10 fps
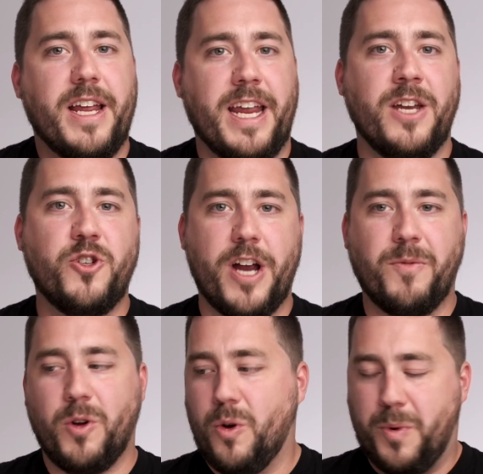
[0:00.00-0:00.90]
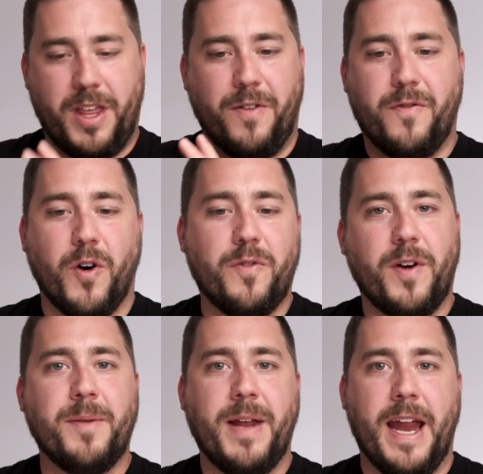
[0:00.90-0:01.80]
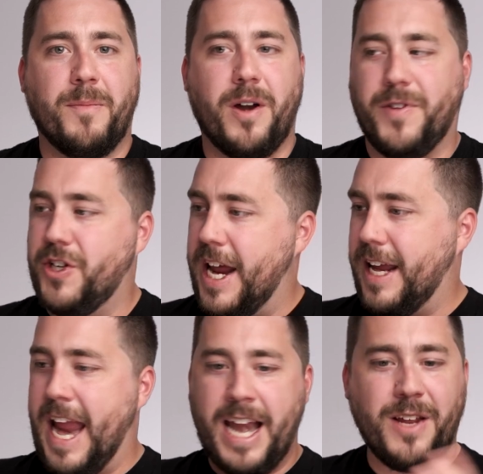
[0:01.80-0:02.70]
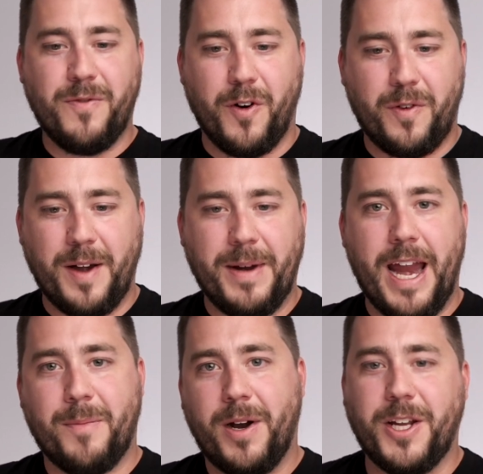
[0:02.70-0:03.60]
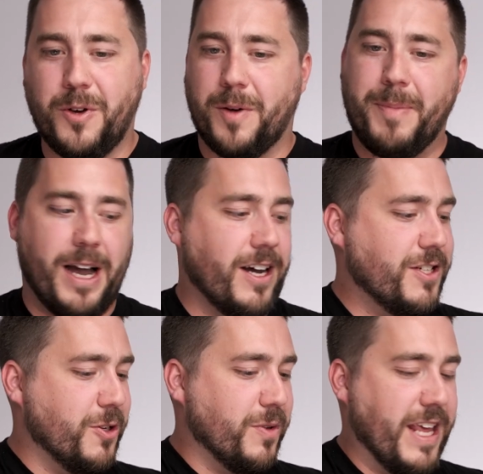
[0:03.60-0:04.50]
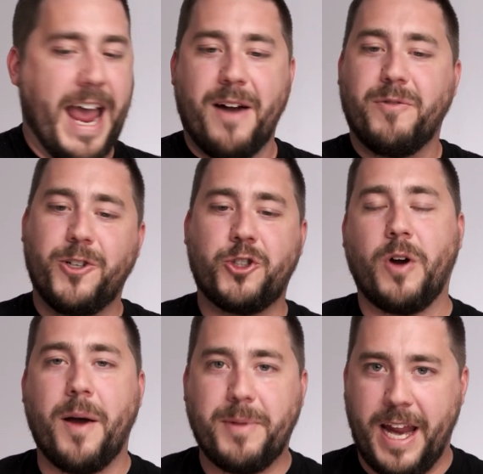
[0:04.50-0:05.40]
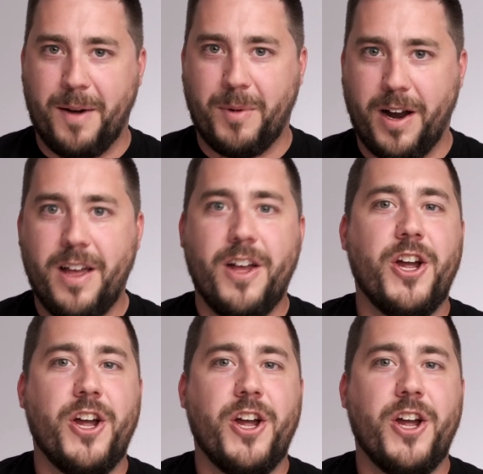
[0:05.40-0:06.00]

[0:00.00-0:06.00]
In general, with a full frame camera, if you take any full frame camera, you compare it to the average crop camera,